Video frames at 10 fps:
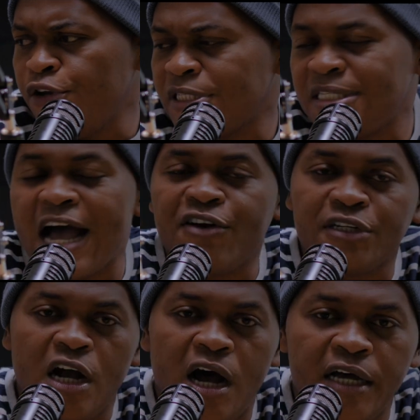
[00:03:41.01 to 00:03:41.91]

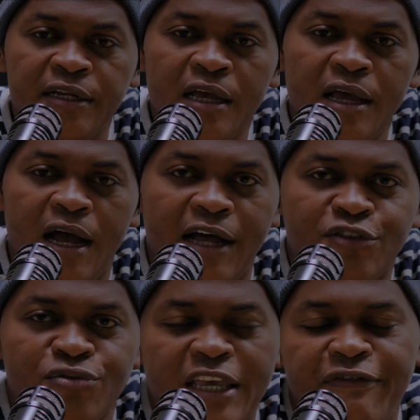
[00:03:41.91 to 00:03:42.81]
sound card
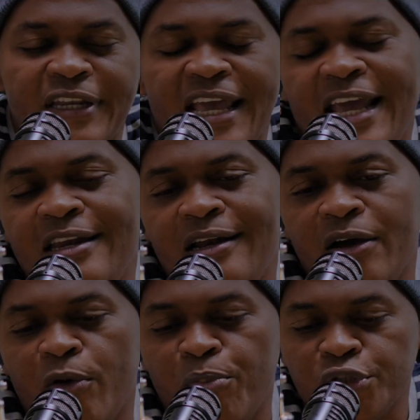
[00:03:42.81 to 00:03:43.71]
to give it any
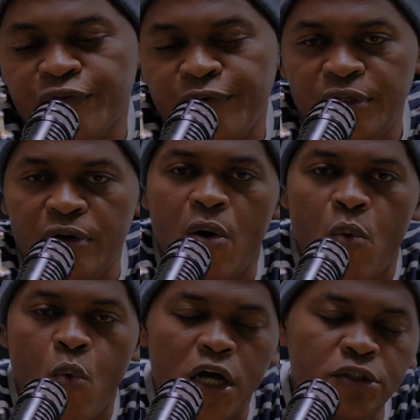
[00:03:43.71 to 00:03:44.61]
little boost for you.
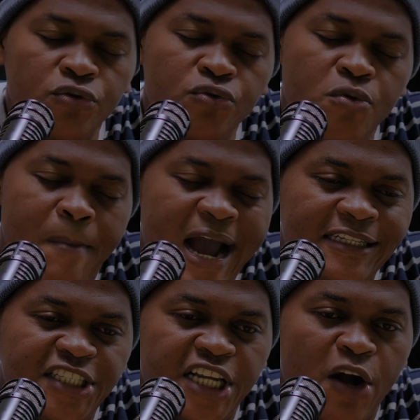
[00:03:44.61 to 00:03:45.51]
1-2
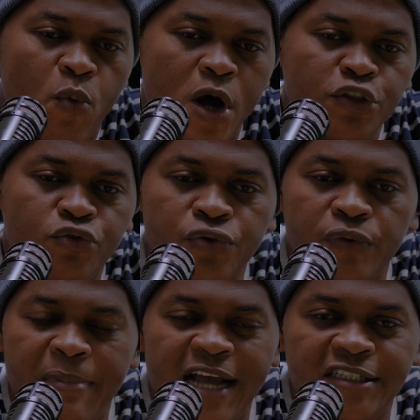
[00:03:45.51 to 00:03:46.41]
mic check,
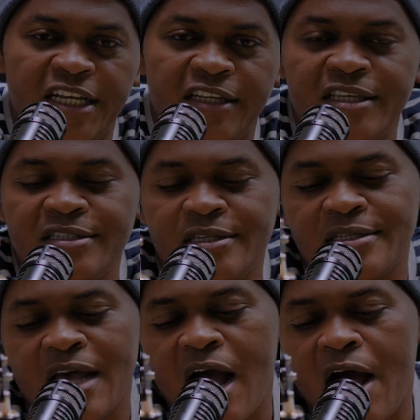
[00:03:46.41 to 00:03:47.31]
1-2-3 mic check. This
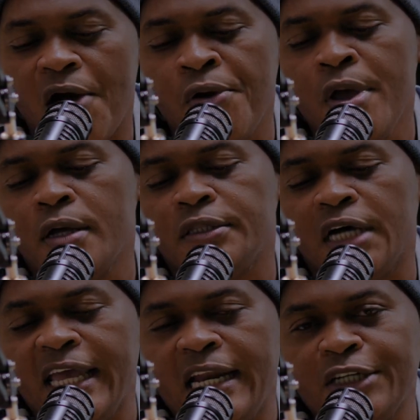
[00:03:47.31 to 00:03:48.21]
is how
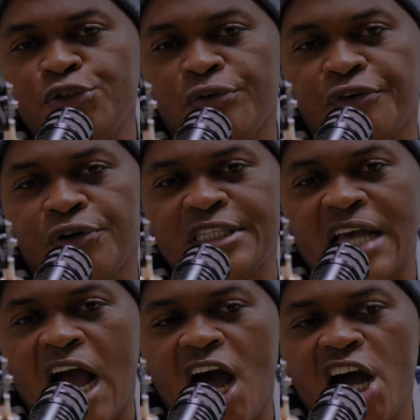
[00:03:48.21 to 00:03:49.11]
the Electro-Voice
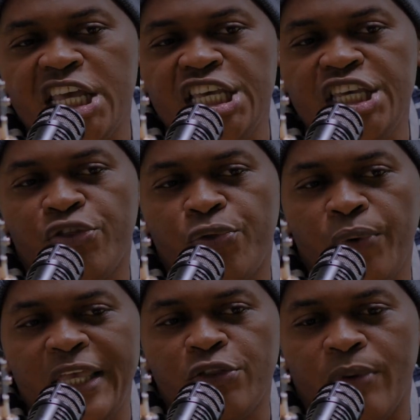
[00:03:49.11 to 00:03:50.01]

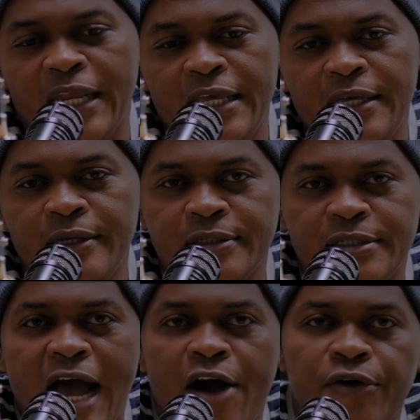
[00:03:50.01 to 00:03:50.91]
RE320
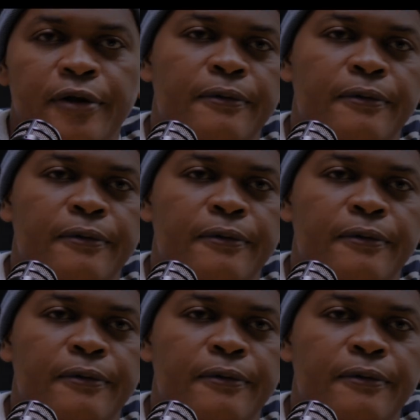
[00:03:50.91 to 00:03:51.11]
sound.